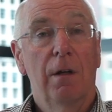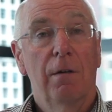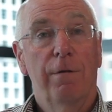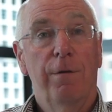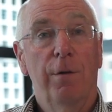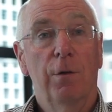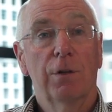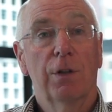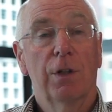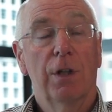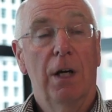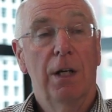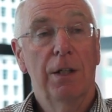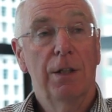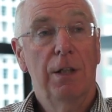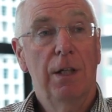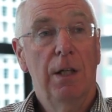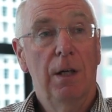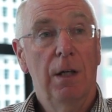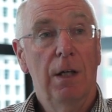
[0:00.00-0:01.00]
full-size
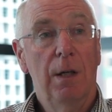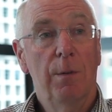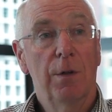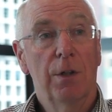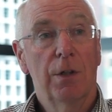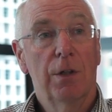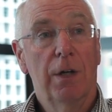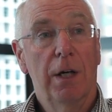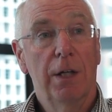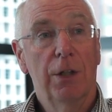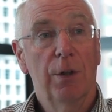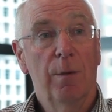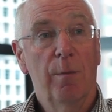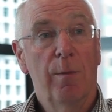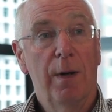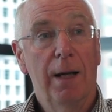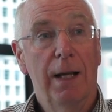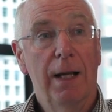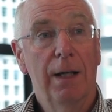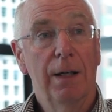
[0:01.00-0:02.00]
demonstration
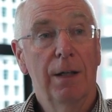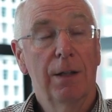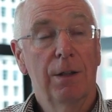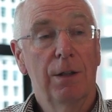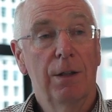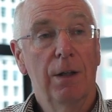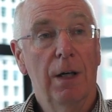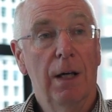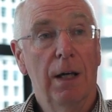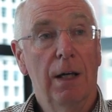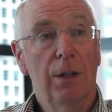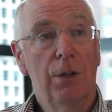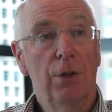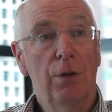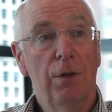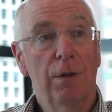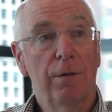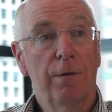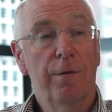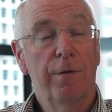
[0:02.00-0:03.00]
plant
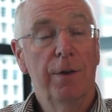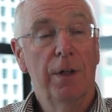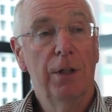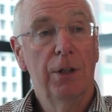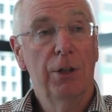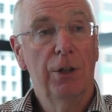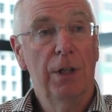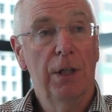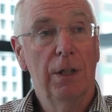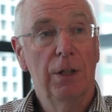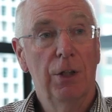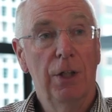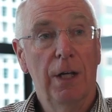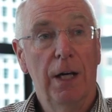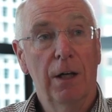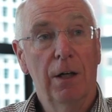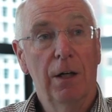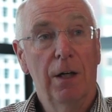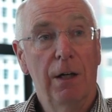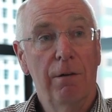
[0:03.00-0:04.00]
due to finish in
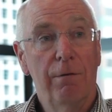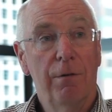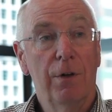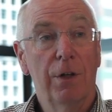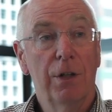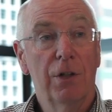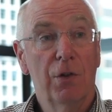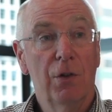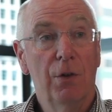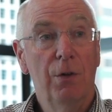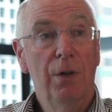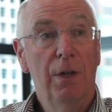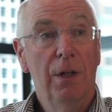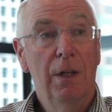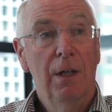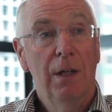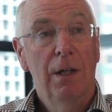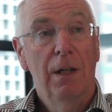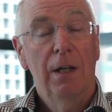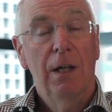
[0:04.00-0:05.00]
Shanghai very soon,
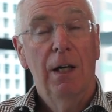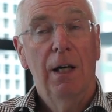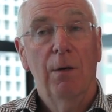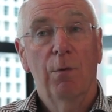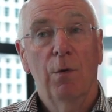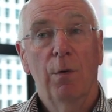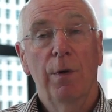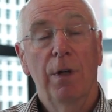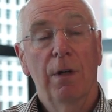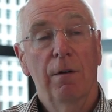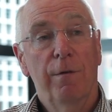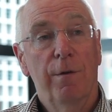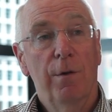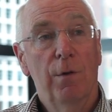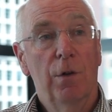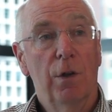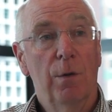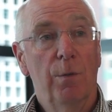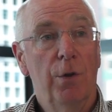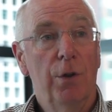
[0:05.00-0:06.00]
and we'll be in full
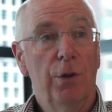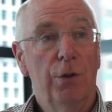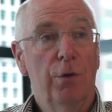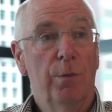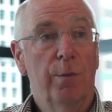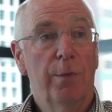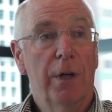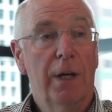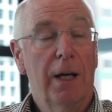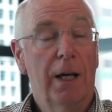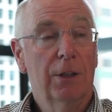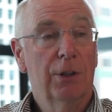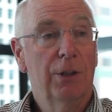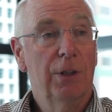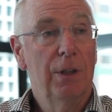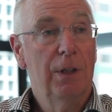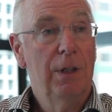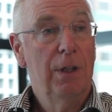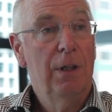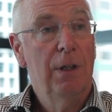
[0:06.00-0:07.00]
commercial
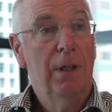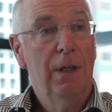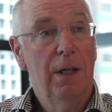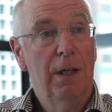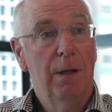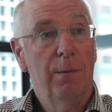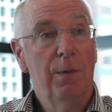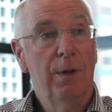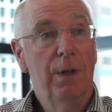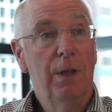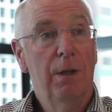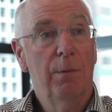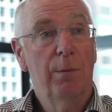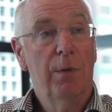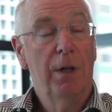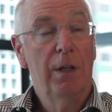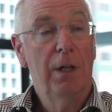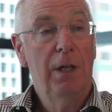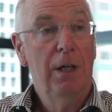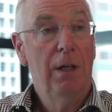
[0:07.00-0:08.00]
production
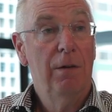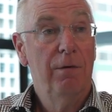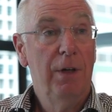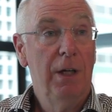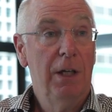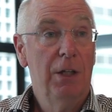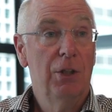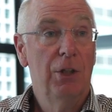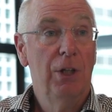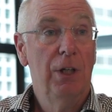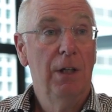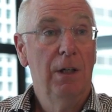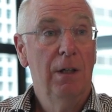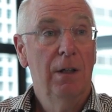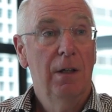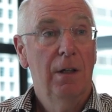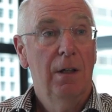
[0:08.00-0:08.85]
by the end of next year.